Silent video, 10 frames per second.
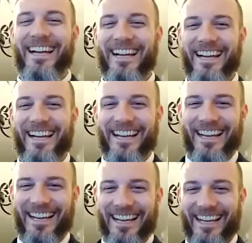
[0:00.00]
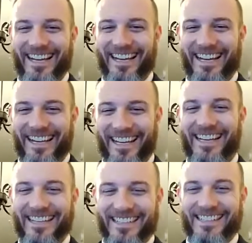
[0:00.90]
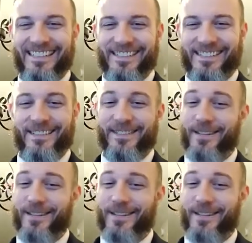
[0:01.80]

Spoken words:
yeah, dude, it is like